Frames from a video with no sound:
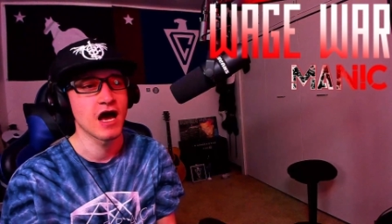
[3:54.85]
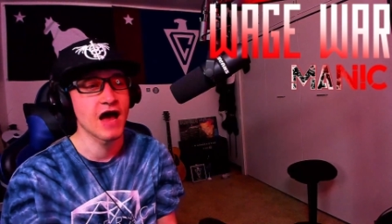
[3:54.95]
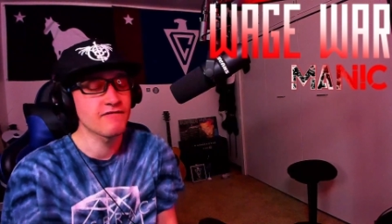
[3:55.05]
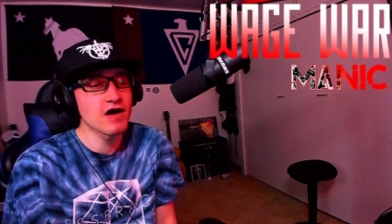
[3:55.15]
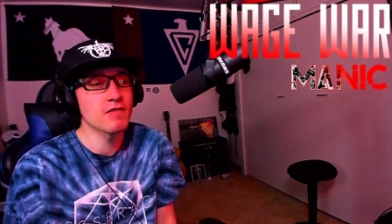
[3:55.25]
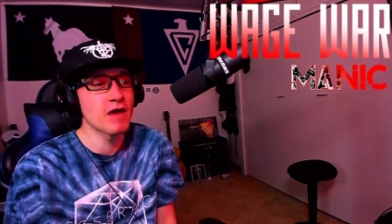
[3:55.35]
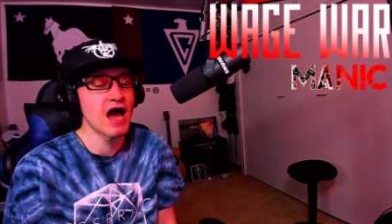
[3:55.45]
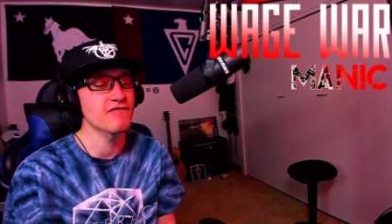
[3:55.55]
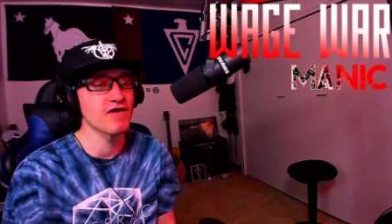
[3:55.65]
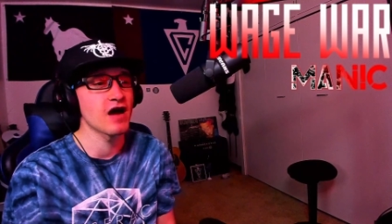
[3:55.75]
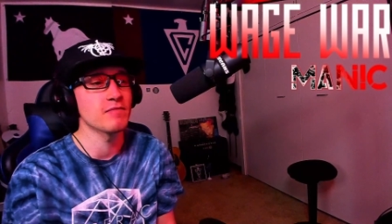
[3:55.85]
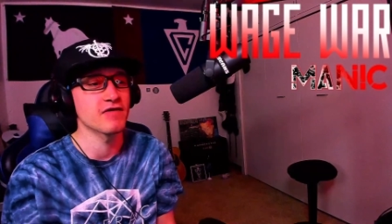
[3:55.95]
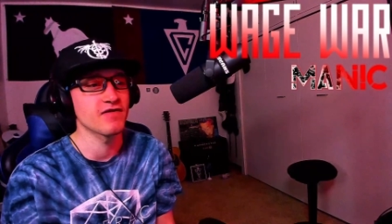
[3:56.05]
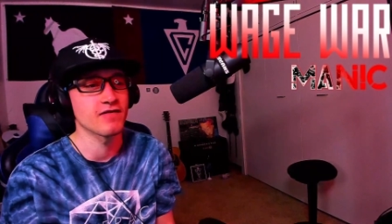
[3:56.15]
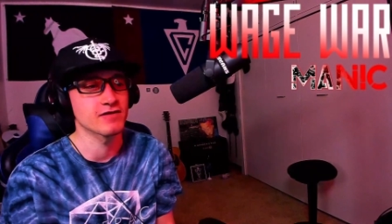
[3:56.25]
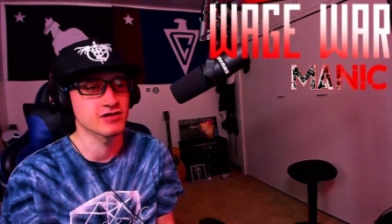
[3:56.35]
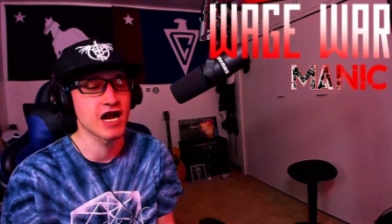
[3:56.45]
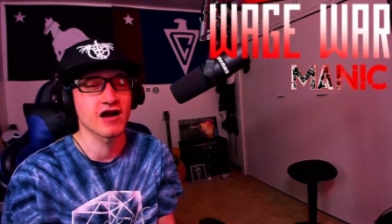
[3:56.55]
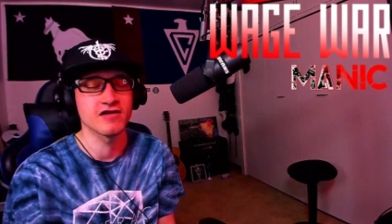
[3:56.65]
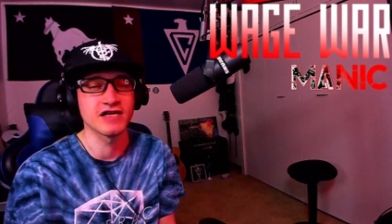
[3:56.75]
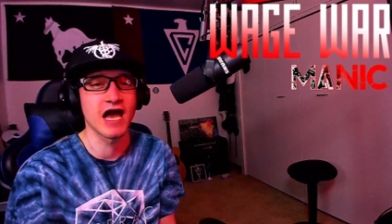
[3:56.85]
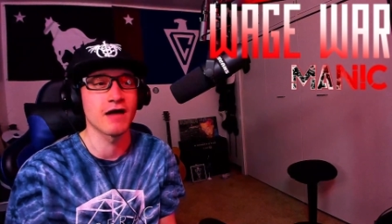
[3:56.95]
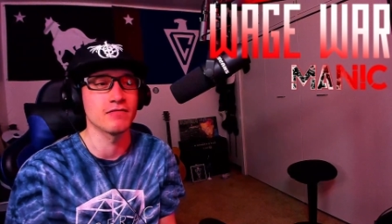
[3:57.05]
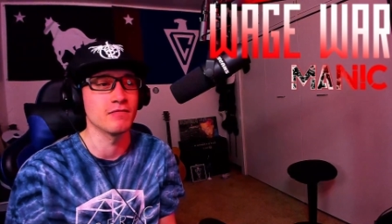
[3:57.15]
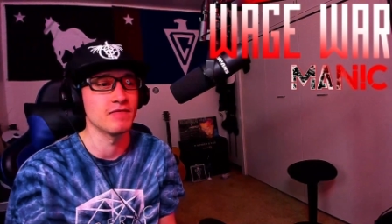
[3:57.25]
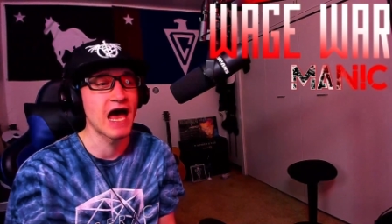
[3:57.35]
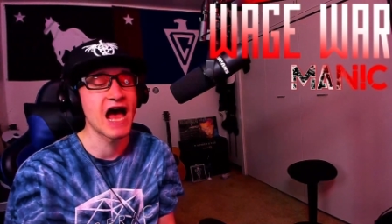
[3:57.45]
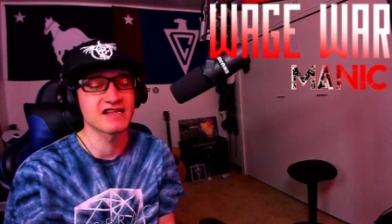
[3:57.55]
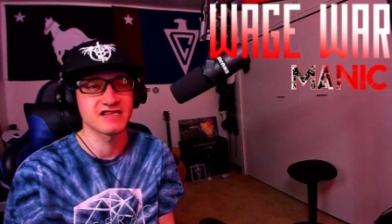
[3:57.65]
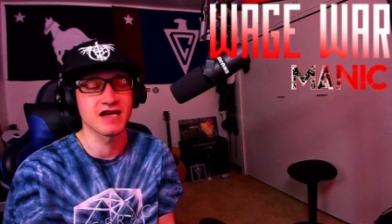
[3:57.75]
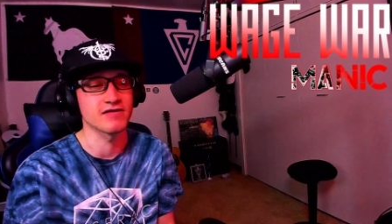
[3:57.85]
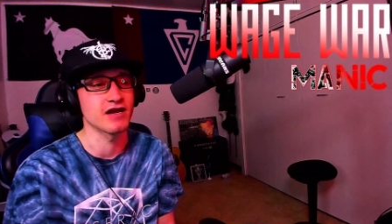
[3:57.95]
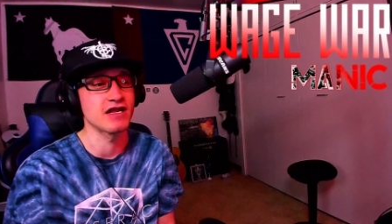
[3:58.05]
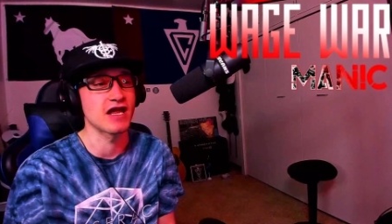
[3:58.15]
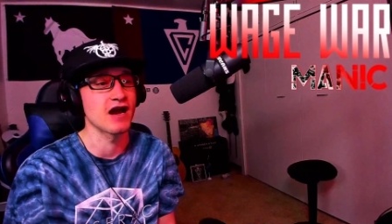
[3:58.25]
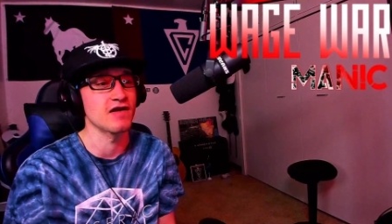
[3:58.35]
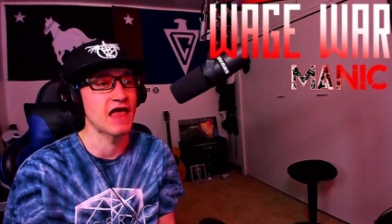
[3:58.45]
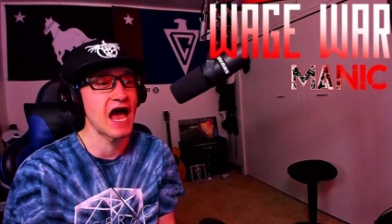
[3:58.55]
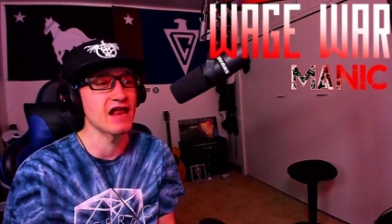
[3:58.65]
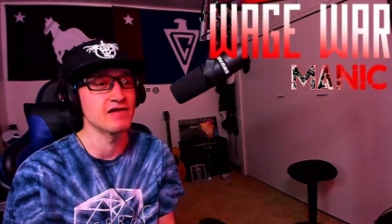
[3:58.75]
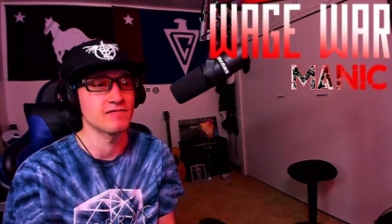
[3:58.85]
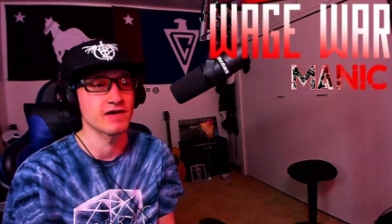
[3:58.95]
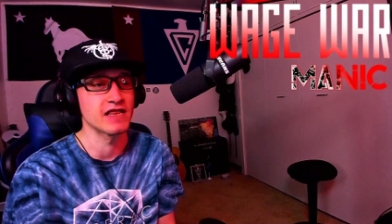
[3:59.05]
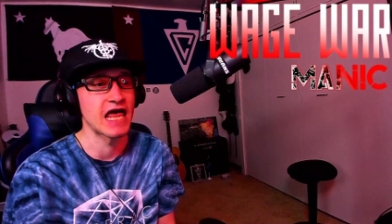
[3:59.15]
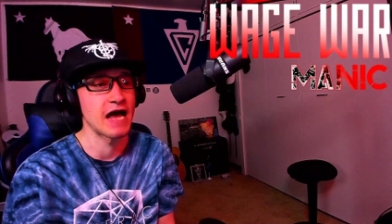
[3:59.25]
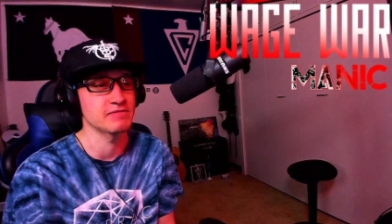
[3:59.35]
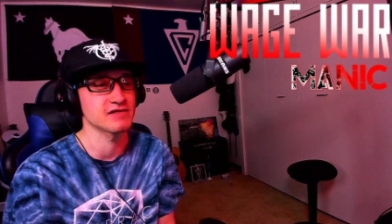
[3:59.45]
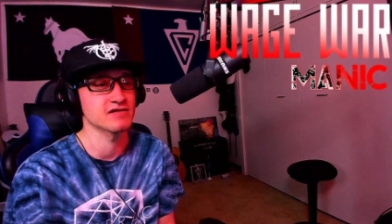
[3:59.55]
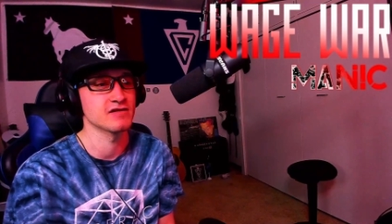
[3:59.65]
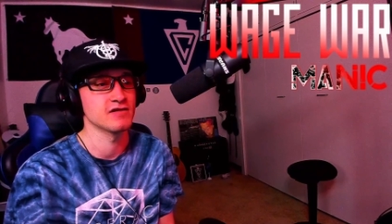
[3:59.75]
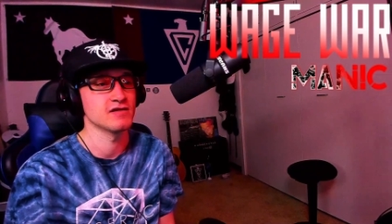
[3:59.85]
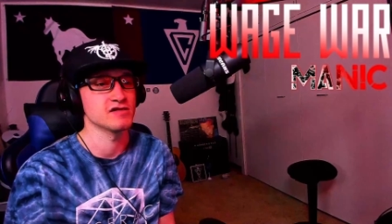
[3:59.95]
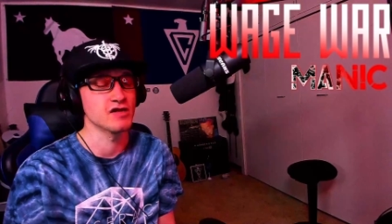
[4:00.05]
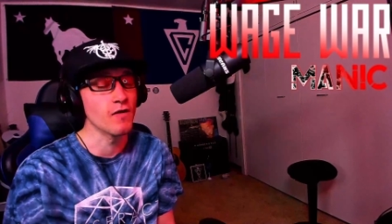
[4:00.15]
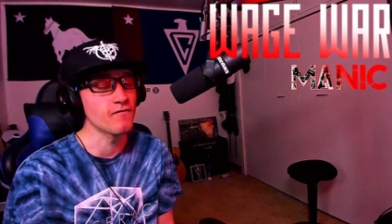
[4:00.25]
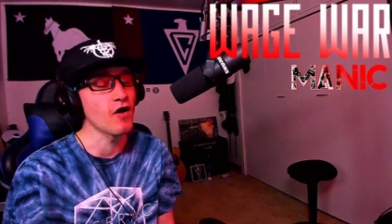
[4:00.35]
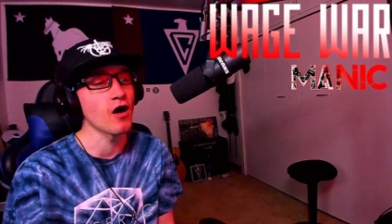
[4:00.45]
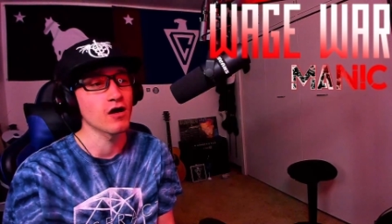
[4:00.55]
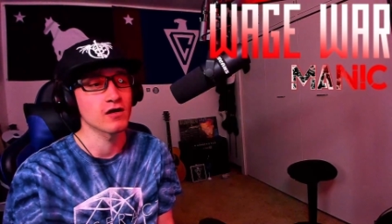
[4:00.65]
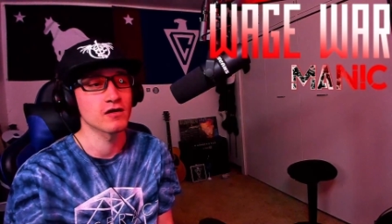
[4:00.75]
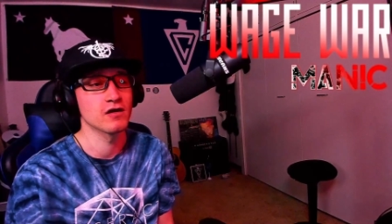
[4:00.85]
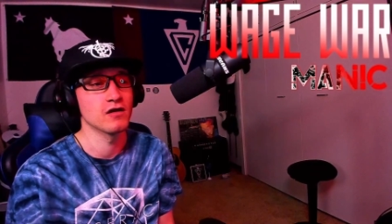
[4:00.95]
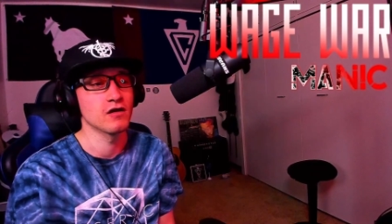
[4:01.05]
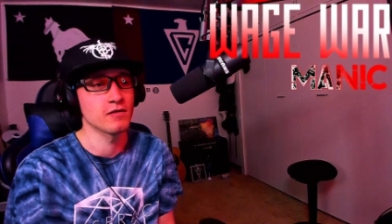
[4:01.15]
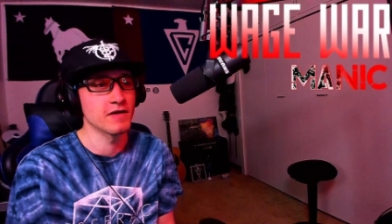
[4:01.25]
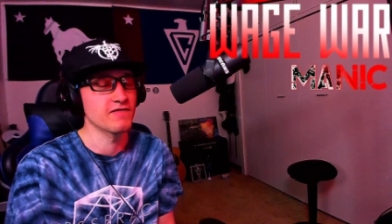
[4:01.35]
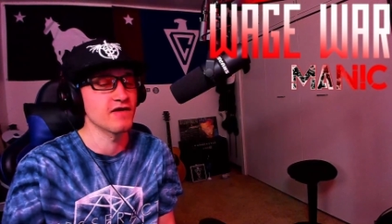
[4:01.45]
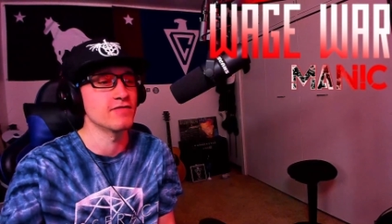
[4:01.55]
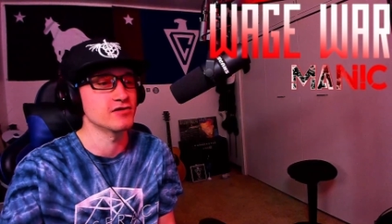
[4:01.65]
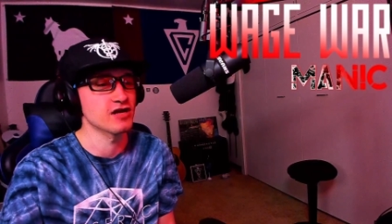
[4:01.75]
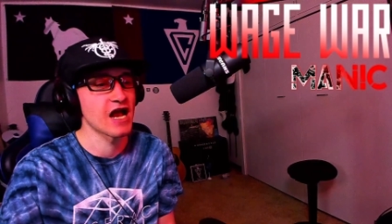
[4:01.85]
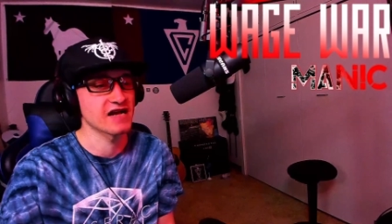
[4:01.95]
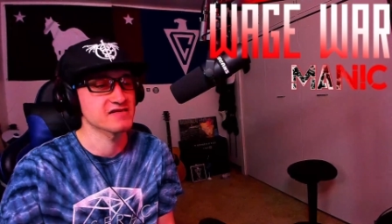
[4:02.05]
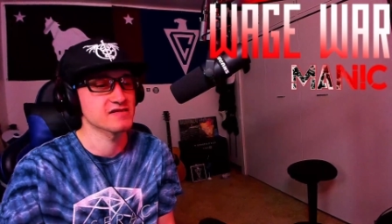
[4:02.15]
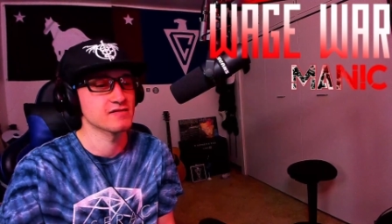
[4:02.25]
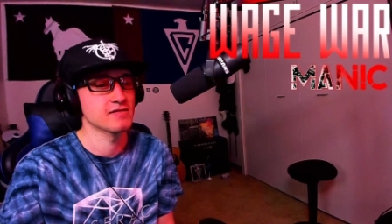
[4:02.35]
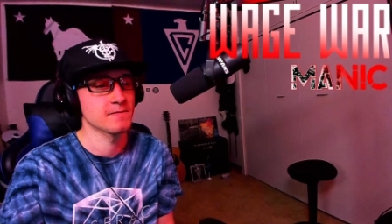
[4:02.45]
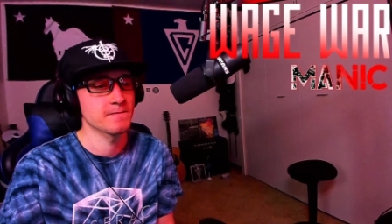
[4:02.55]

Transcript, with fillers: I found my favorite track on the album. That's it right there. That and Relapse. So far... are my favorite tracks.